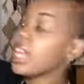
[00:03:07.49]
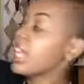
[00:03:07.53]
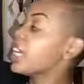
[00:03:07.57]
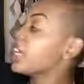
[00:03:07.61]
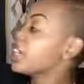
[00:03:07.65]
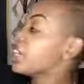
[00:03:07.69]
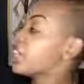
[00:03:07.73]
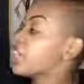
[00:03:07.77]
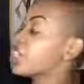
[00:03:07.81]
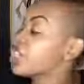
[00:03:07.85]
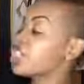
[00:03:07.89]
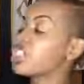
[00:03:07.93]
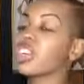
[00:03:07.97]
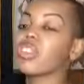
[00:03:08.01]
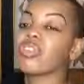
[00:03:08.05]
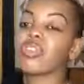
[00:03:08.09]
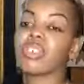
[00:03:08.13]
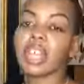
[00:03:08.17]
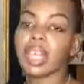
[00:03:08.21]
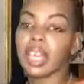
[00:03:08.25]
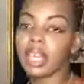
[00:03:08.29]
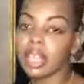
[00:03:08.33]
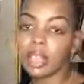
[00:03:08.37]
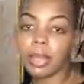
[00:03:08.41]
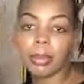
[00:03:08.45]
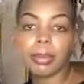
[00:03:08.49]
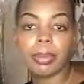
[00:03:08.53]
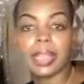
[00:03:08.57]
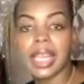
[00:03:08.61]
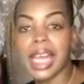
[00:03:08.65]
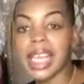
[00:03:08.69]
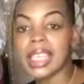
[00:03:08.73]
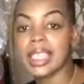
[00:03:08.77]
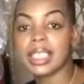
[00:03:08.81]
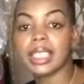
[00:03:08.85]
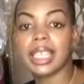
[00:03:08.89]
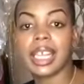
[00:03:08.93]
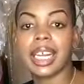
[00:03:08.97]
it's just your regular
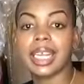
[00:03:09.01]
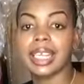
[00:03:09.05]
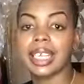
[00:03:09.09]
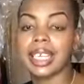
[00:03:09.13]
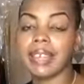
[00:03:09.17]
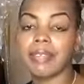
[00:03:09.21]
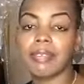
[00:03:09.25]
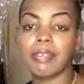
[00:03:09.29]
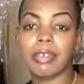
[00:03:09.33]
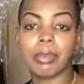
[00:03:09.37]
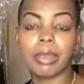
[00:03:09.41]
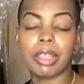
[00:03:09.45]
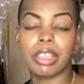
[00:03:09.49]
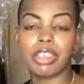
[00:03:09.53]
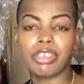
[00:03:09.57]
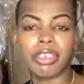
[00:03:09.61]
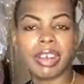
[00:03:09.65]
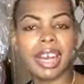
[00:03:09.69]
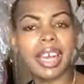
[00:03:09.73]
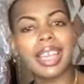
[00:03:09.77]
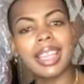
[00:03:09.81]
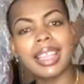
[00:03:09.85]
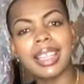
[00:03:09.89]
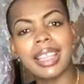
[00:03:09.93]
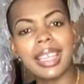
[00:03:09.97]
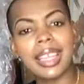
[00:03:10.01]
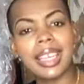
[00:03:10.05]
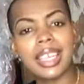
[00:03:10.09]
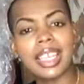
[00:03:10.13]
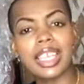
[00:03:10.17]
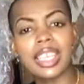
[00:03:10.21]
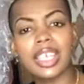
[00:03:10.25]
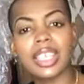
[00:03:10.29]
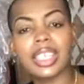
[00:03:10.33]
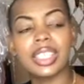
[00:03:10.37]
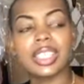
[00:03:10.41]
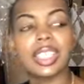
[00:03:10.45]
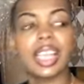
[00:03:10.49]
plastic that I get from the dry
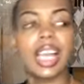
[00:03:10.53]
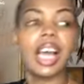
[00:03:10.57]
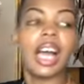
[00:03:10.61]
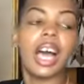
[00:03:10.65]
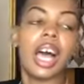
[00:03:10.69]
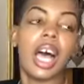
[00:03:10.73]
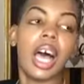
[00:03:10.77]
cleaners.